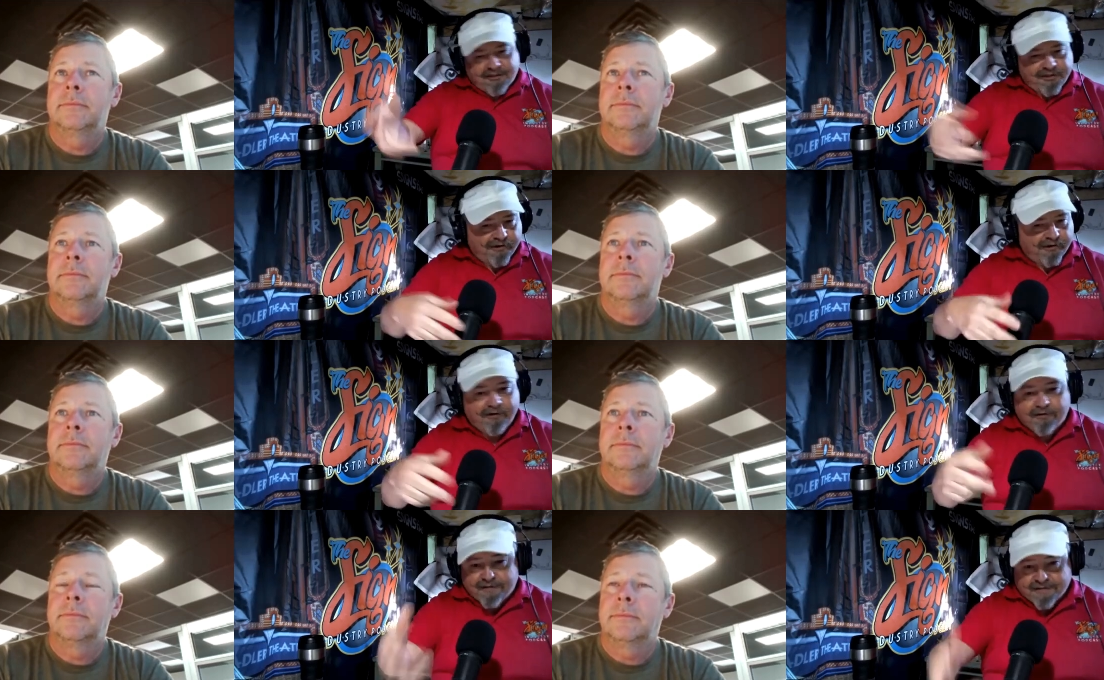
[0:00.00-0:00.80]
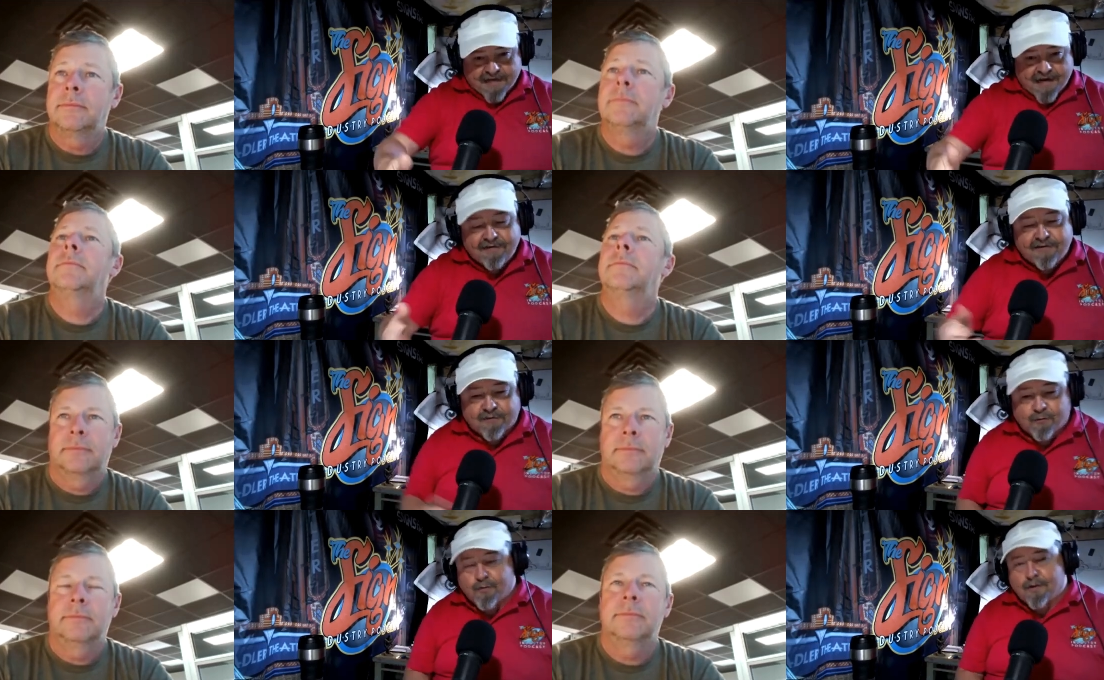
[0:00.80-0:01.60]
Speaker 1: engineering or design
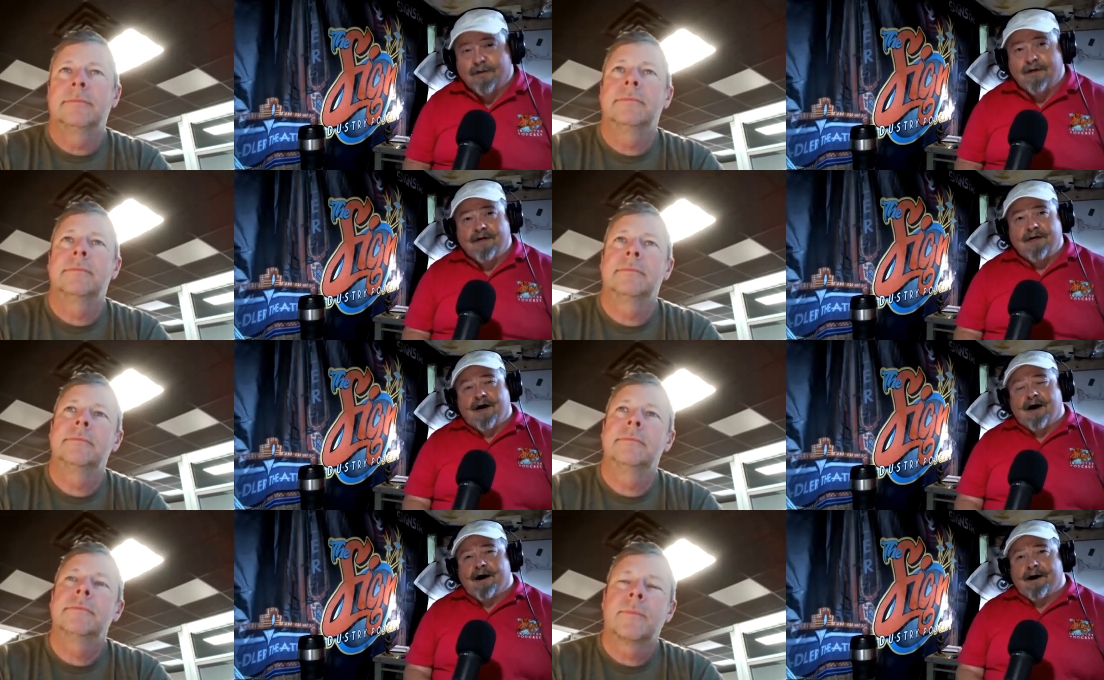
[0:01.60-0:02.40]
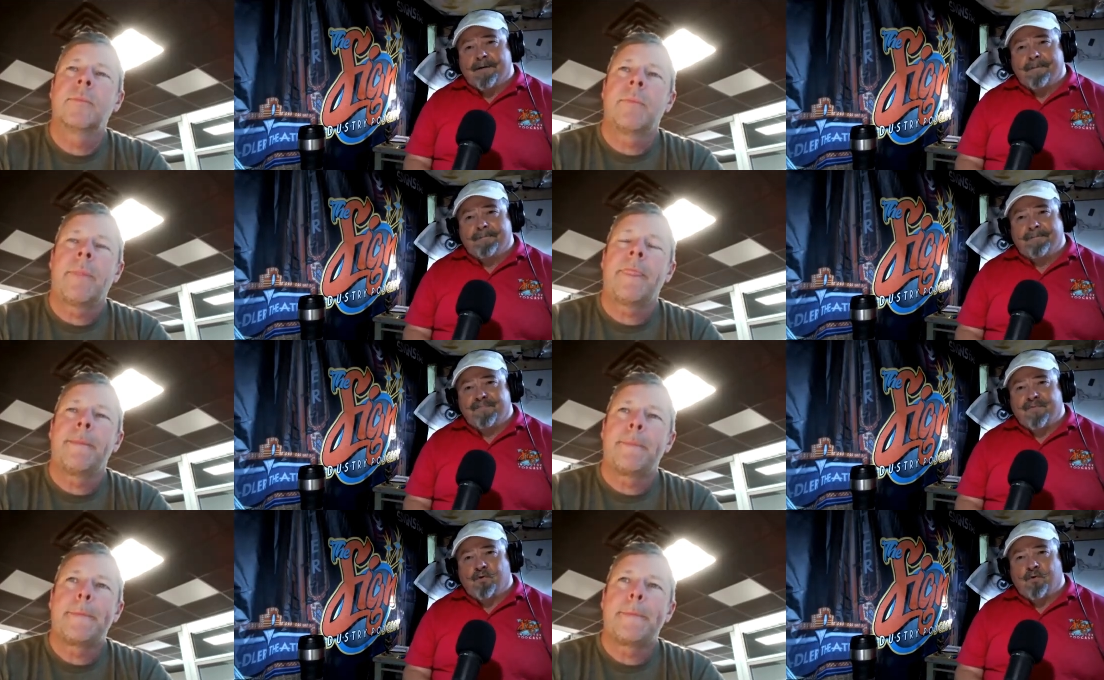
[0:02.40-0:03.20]
school. Um,
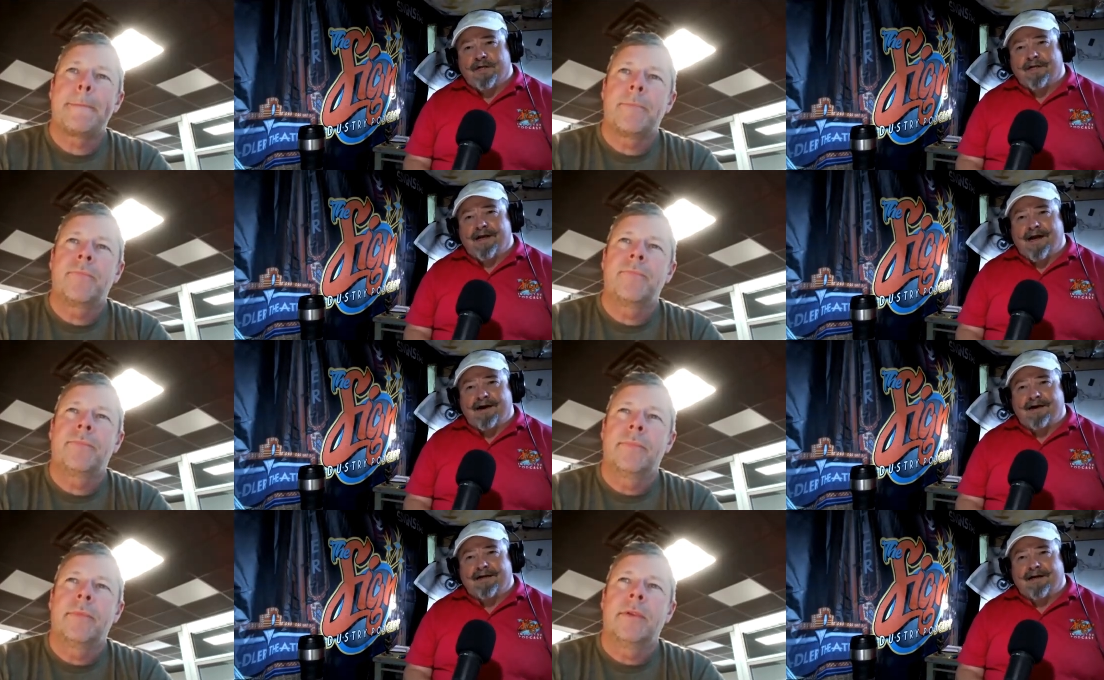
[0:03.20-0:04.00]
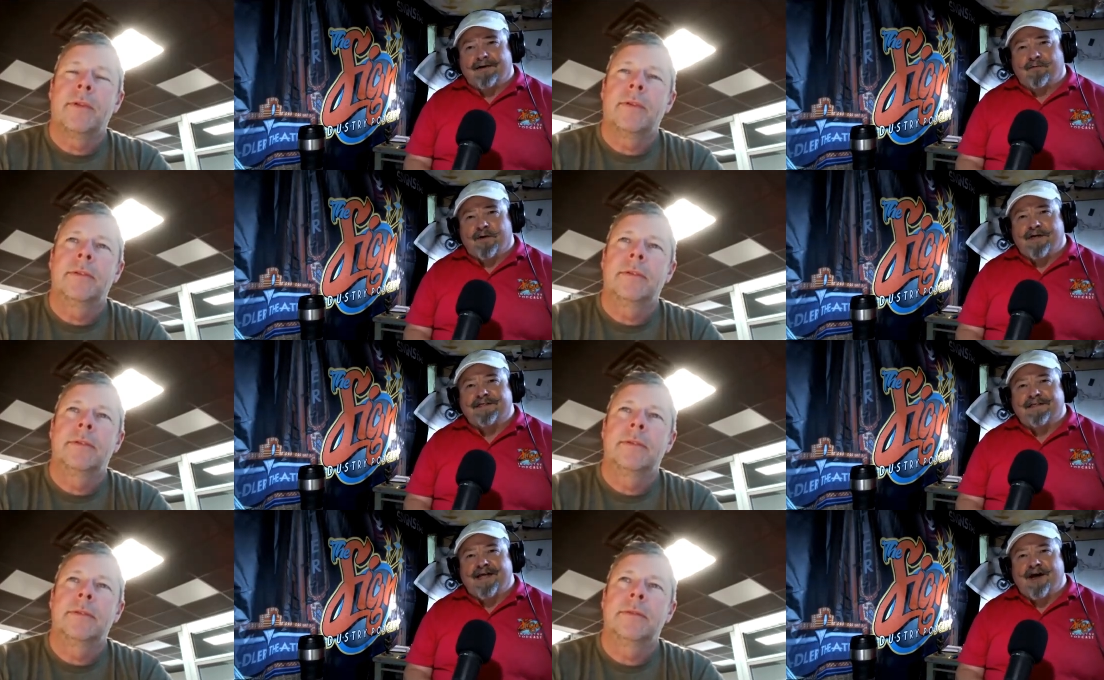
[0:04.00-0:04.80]
what what
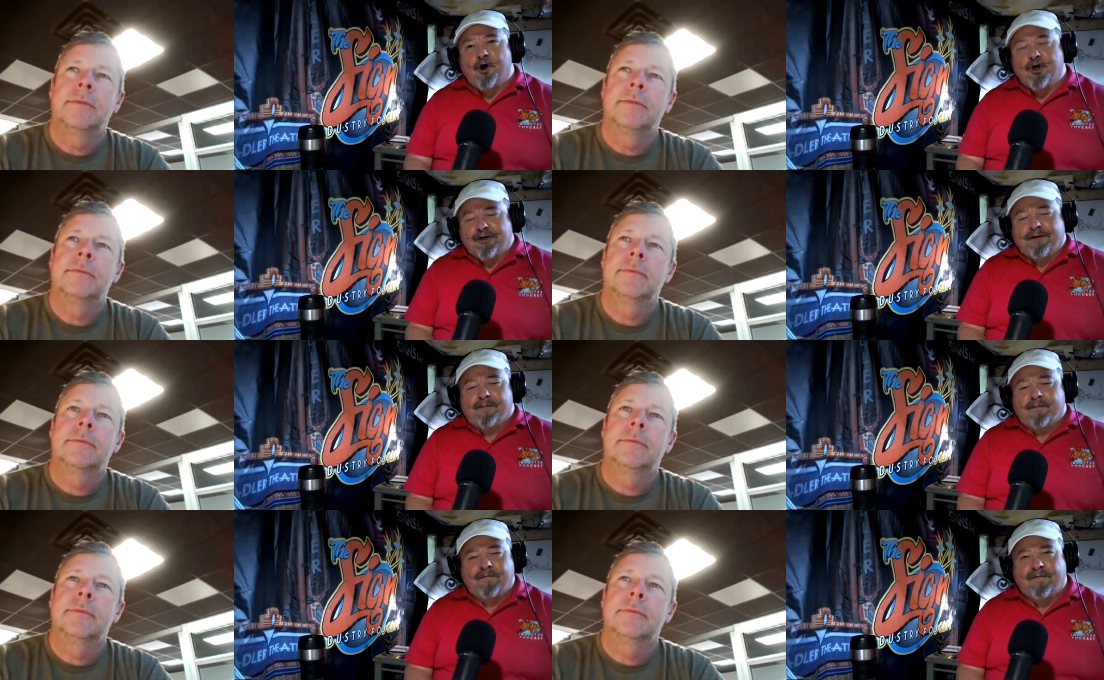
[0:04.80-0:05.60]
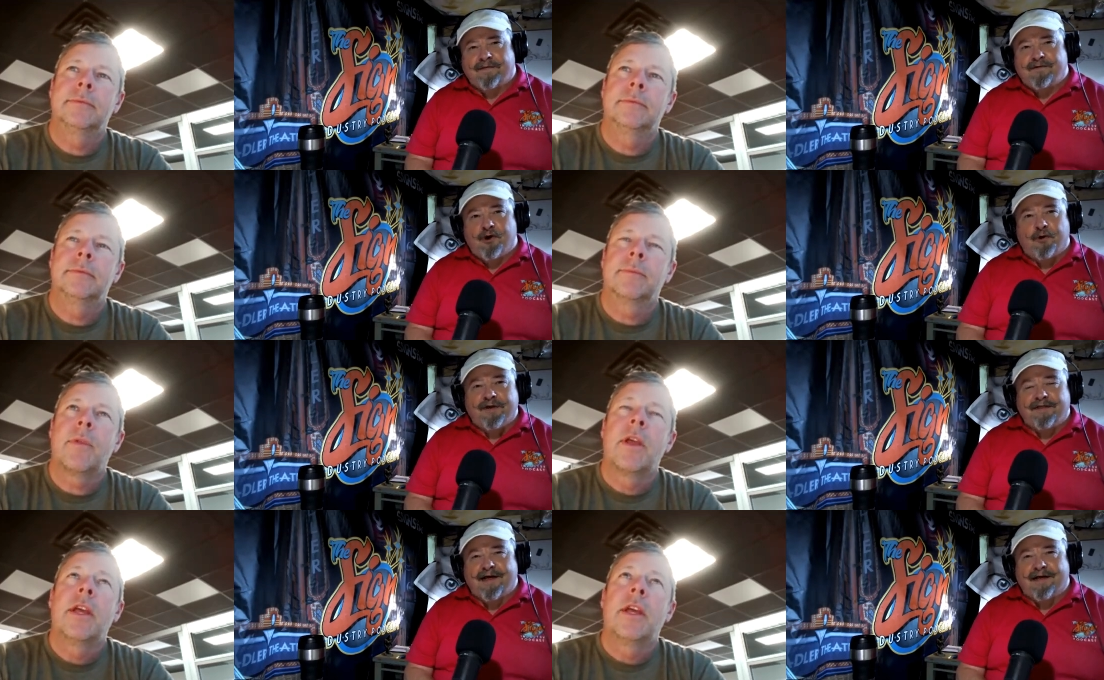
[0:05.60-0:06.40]
is it that hooked them,
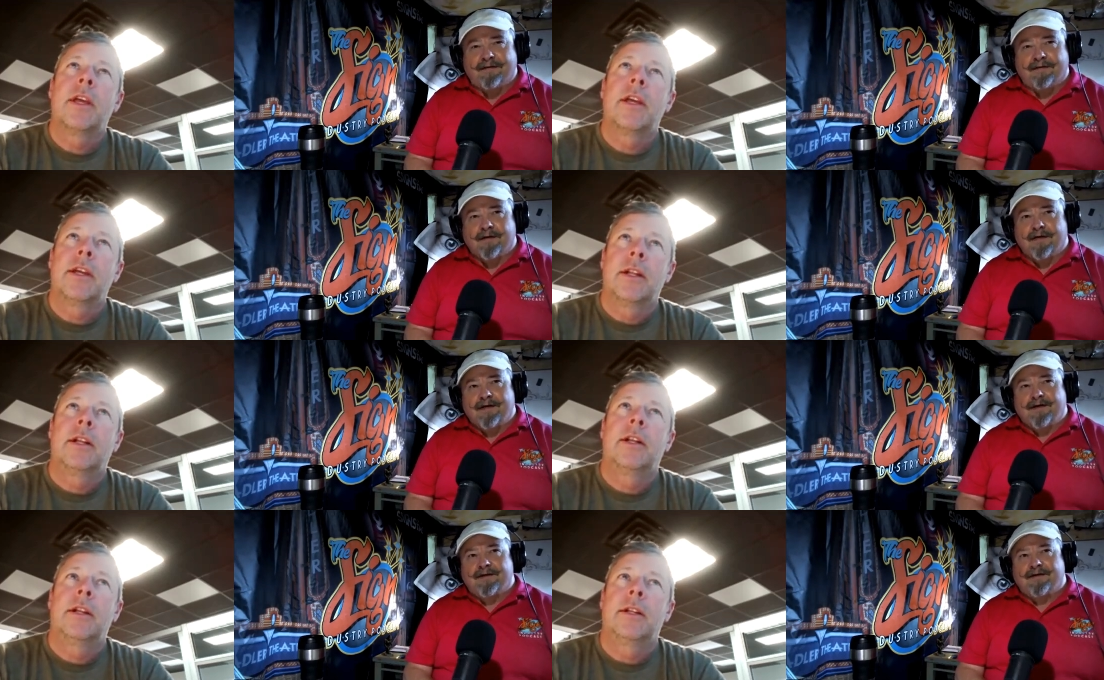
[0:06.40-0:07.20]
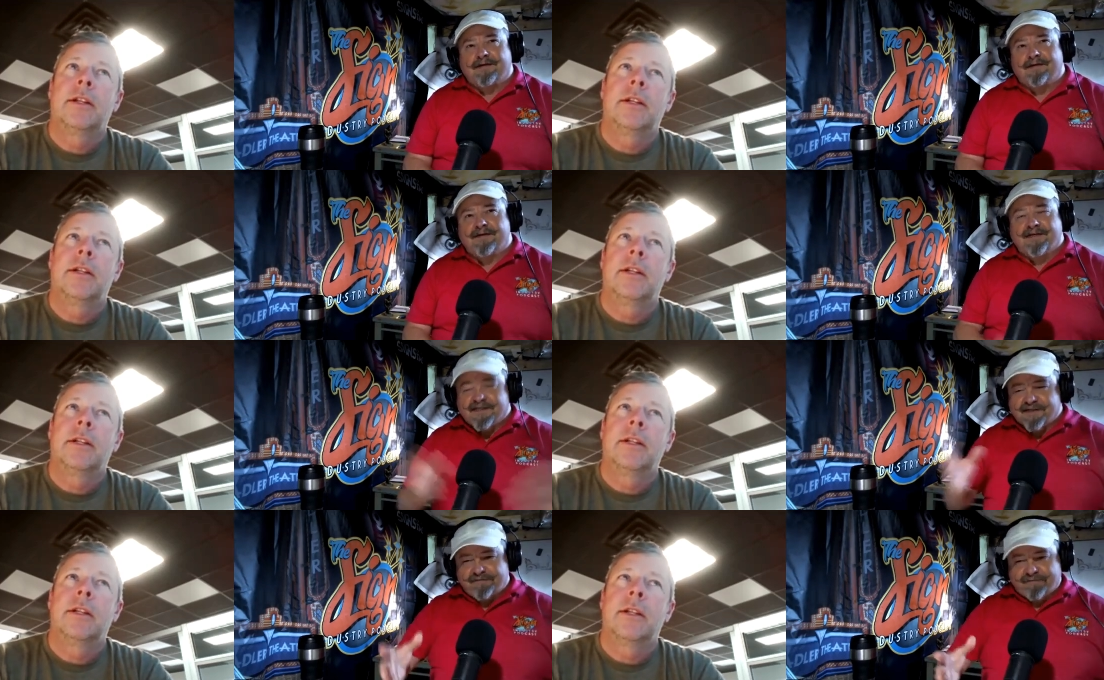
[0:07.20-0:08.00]
knowing that
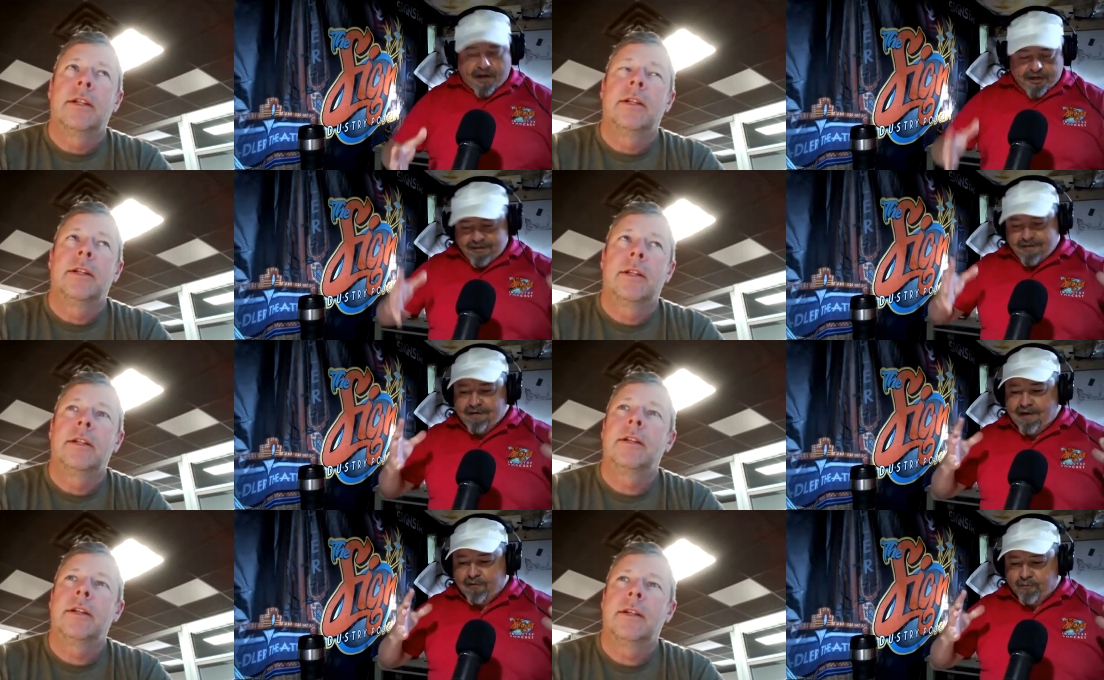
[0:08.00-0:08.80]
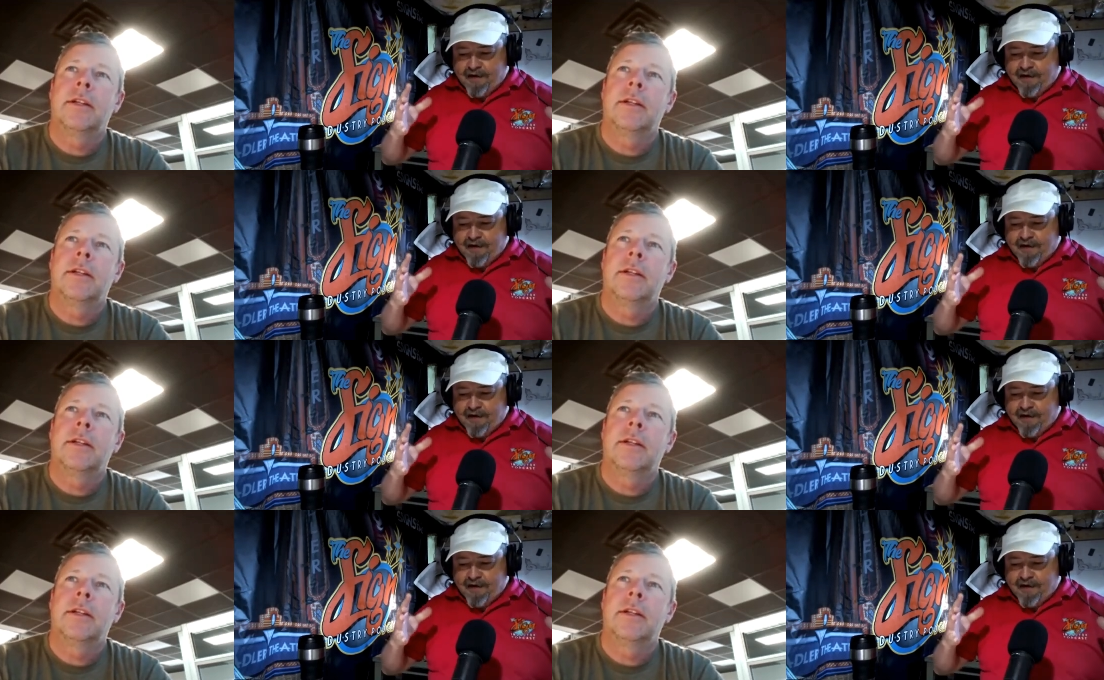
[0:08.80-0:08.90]
this is fun and